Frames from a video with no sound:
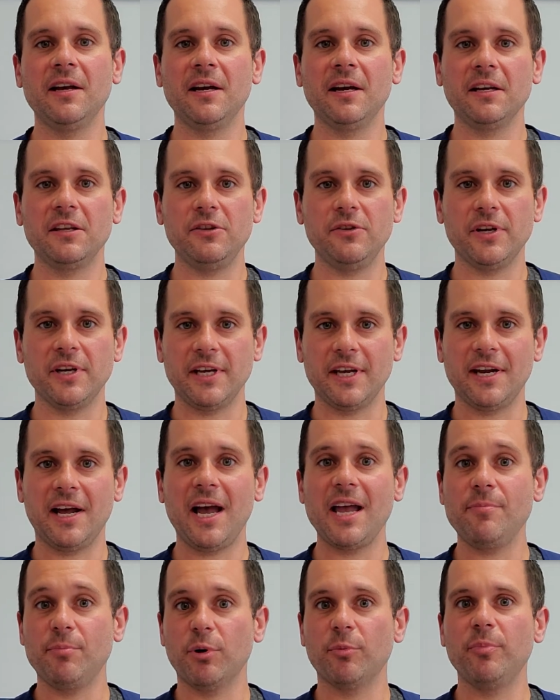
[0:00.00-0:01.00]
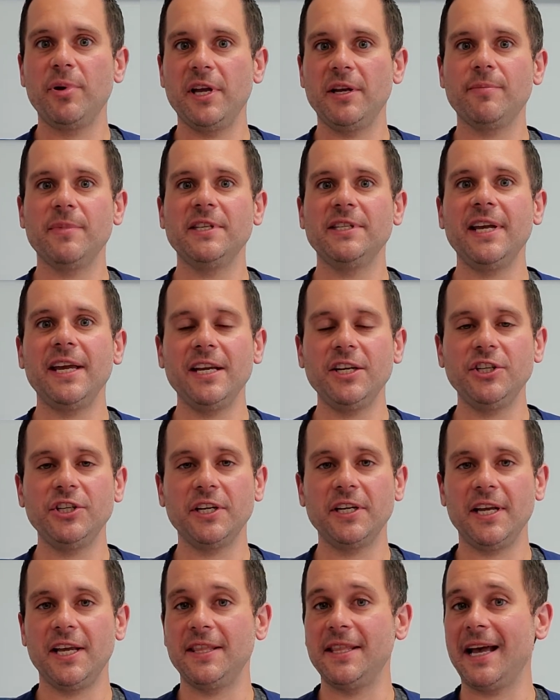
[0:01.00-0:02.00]
you can get
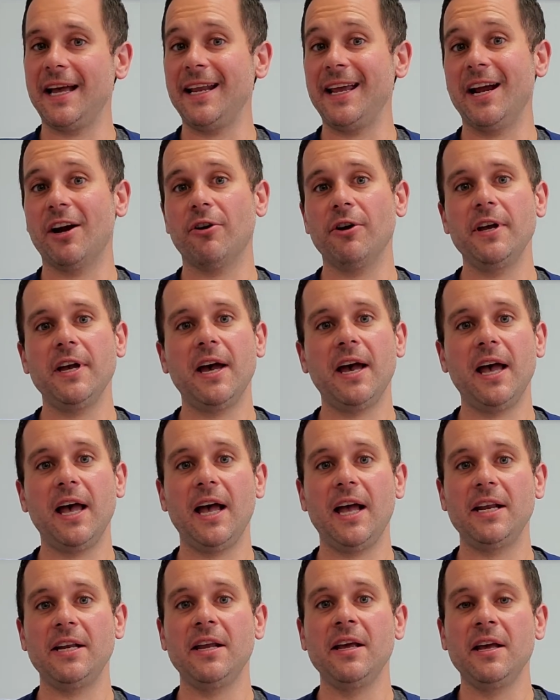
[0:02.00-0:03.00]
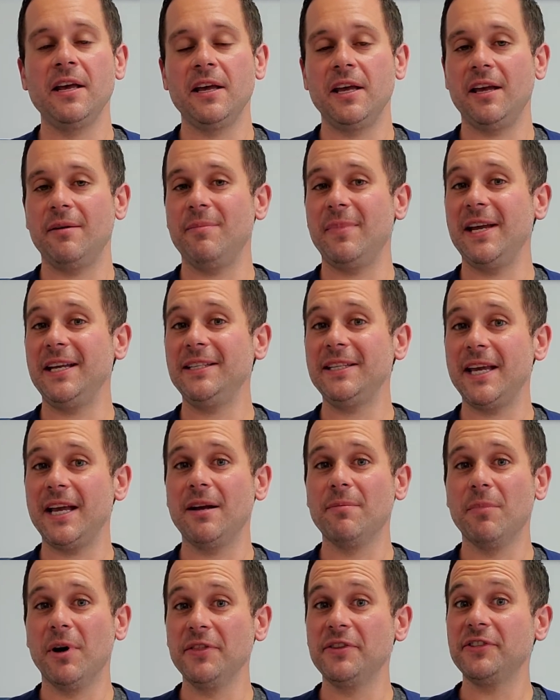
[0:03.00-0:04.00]
hyperpigmentation in that area, and it may
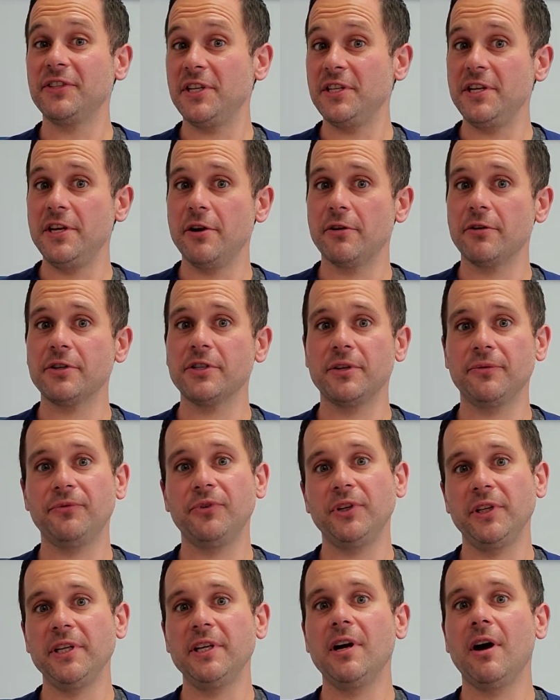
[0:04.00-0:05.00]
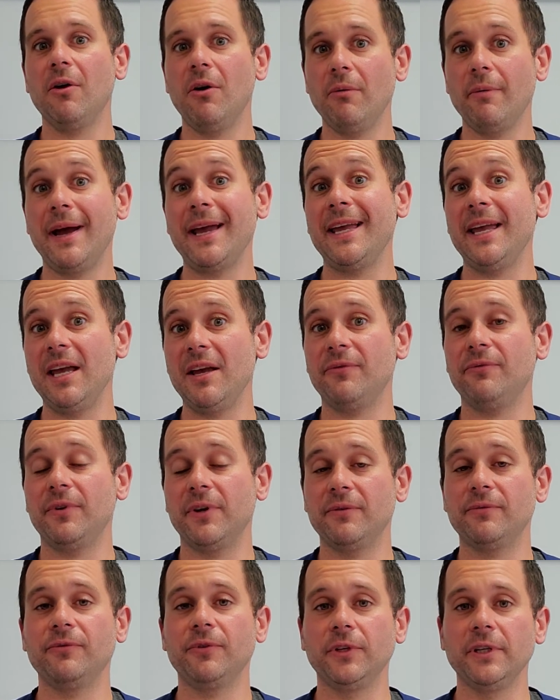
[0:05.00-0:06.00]
take months to years to fully go away, if
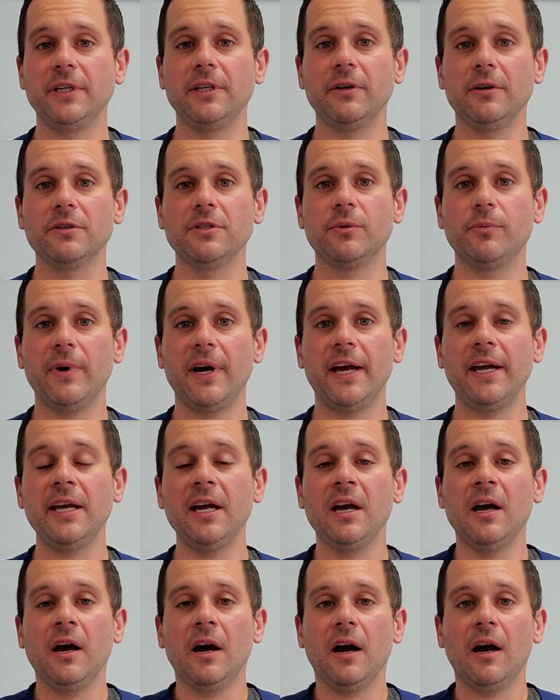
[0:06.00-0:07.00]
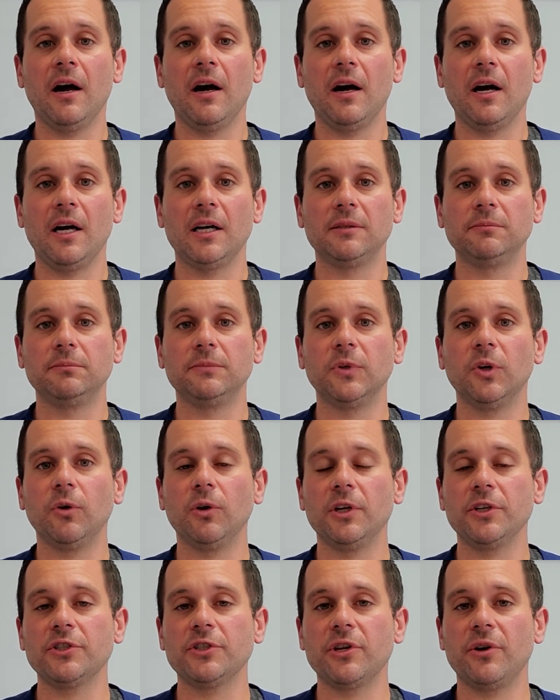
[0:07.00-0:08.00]
it fully goes away.
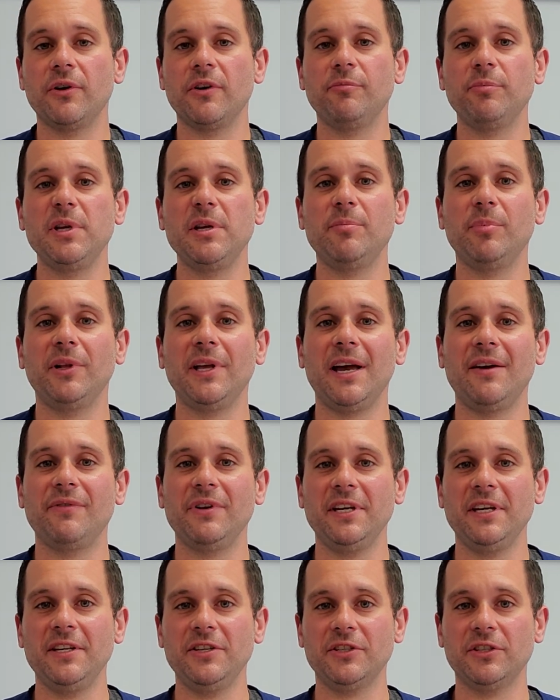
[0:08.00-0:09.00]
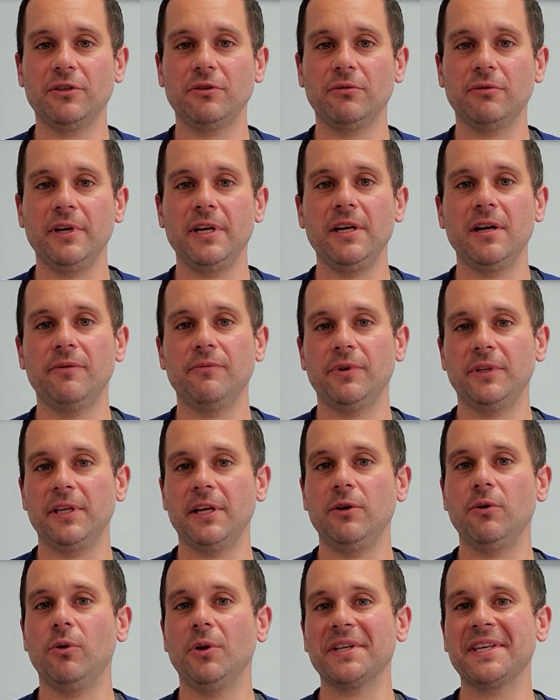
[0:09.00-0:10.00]
Also, if people have a history of what
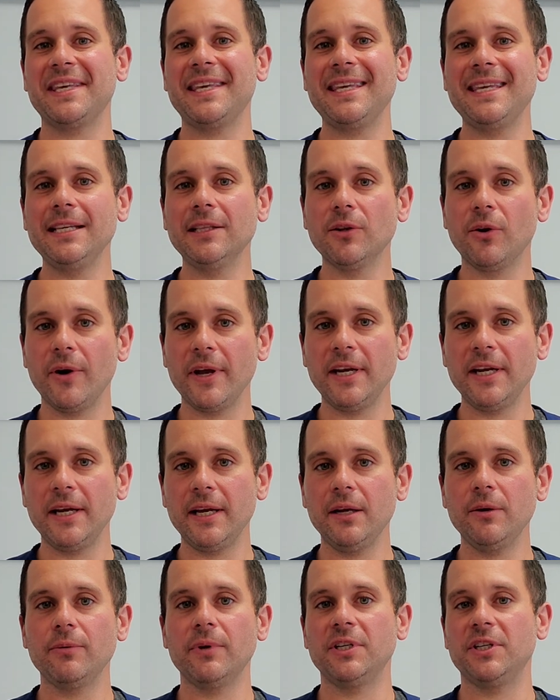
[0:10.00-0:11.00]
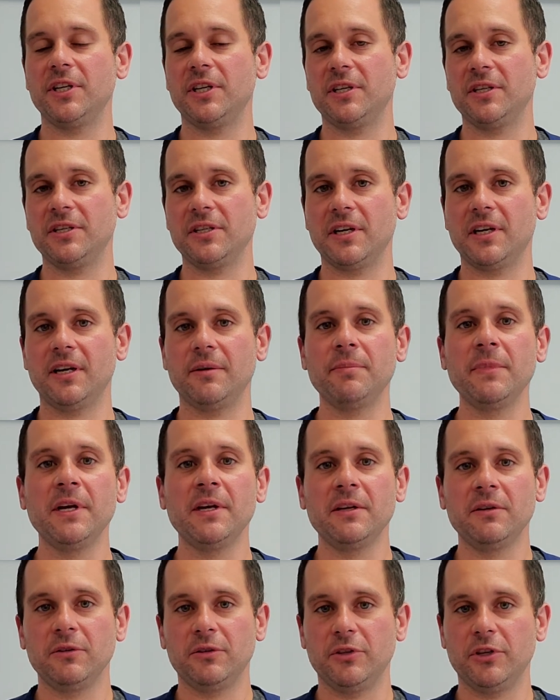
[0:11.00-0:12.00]
they call keloiding, which is
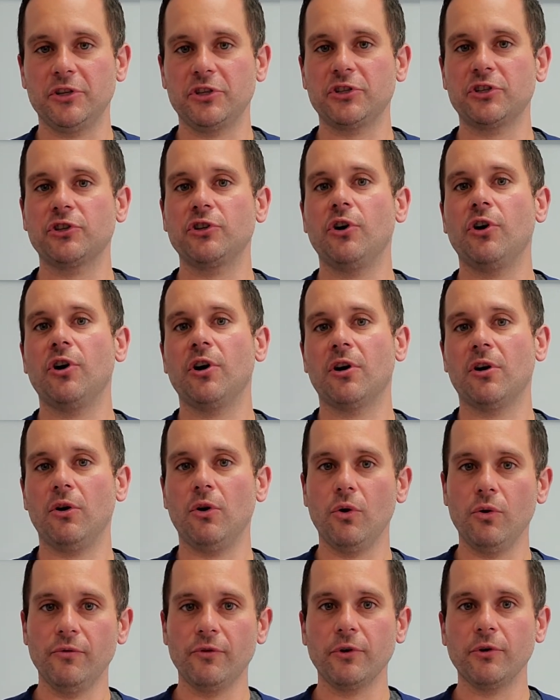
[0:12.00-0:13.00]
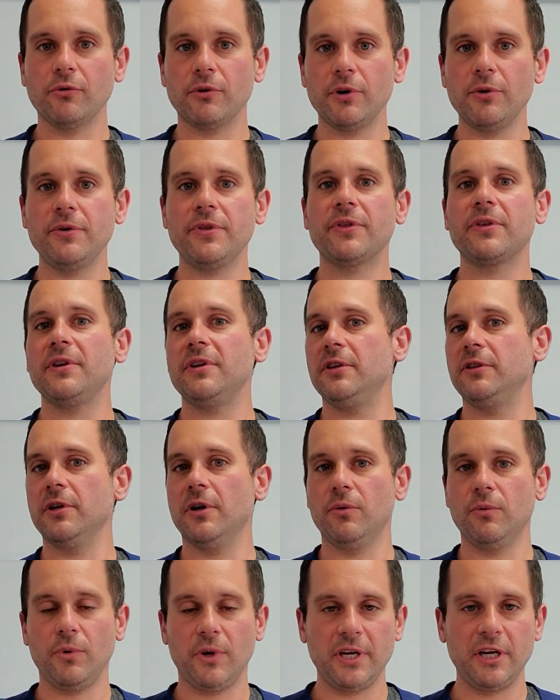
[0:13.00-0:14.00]
the scar overgrowth, you
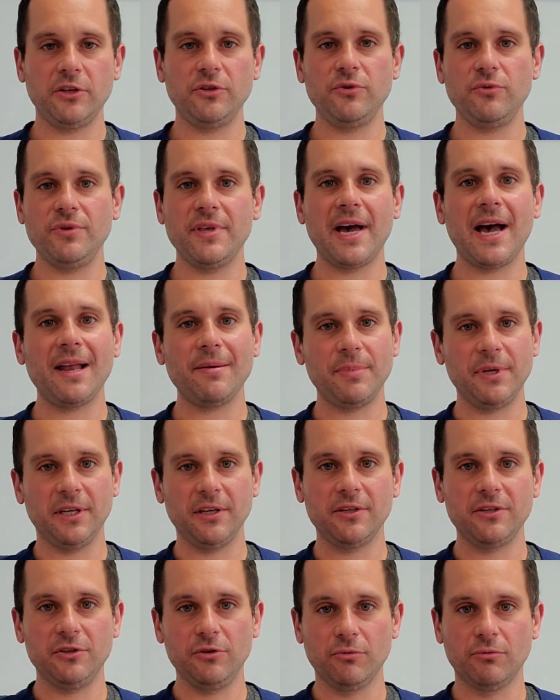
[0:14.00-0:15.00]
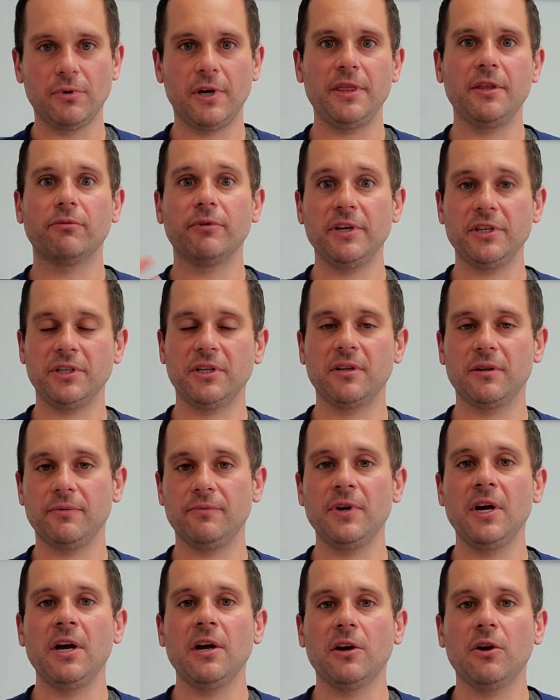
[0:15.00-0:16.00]
don't want to do that, because you run the risk
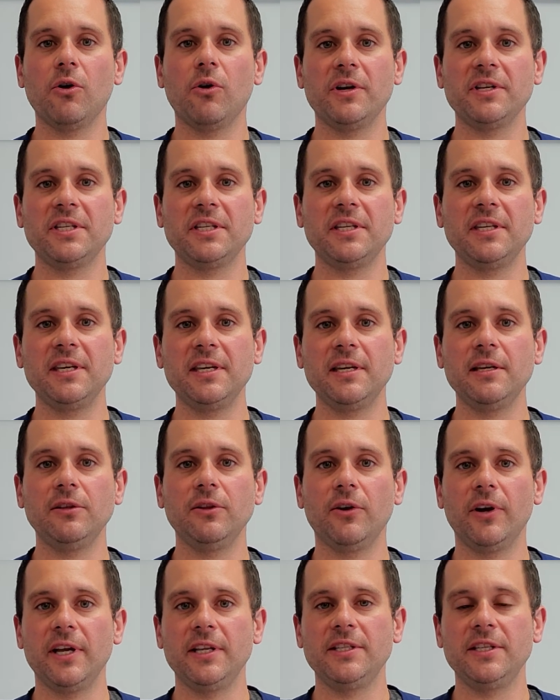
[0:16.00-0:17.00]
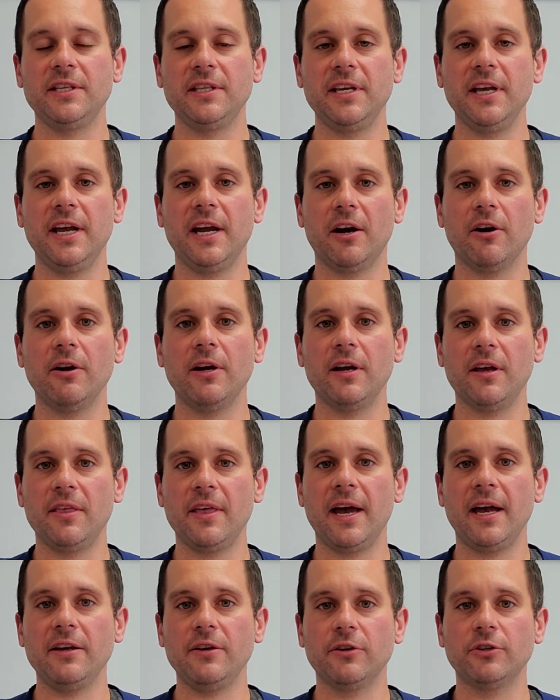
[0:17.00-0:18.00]
of causing keloids in the area
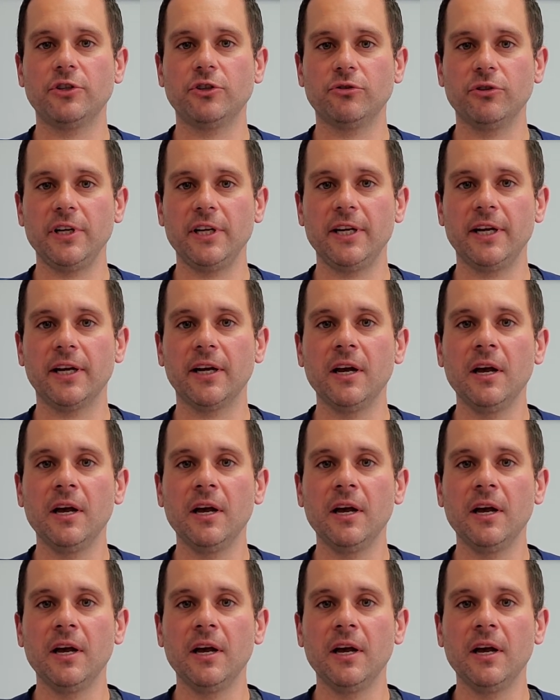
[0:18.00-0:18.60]
that you're treating.